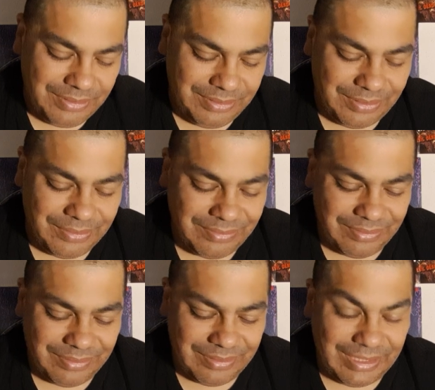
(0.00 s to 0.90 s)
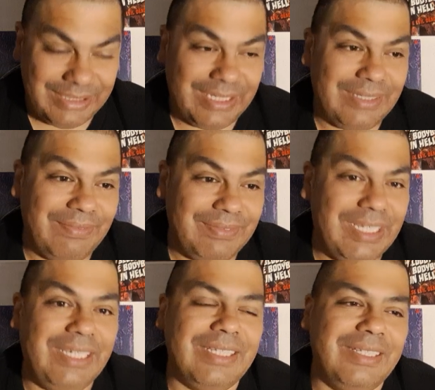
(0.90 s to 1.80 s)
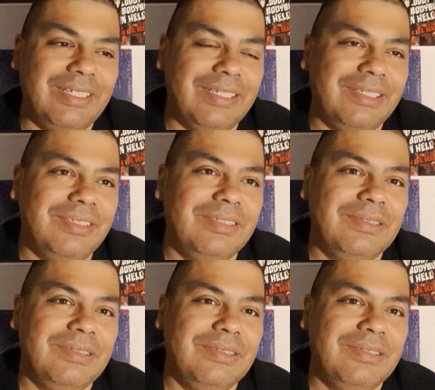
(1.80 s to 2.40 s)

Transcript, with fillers: so they t- they've taken the,